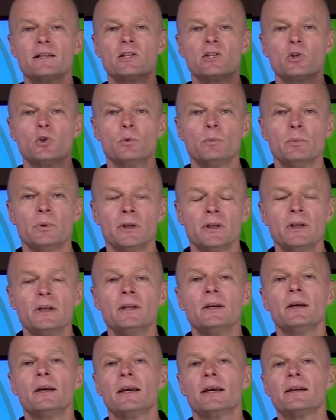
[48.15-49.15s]
stupid,
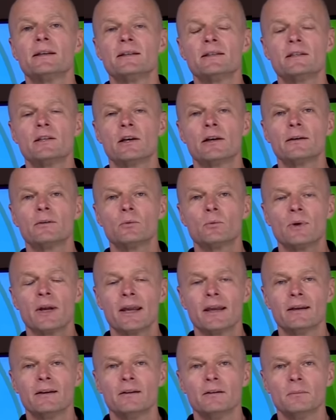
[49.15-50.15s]
it is not
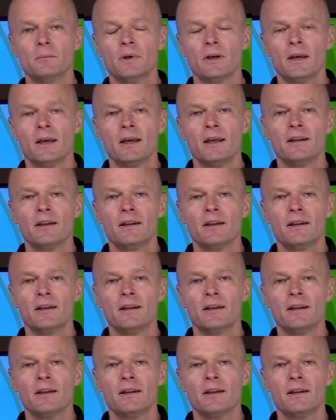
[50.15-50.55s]
random.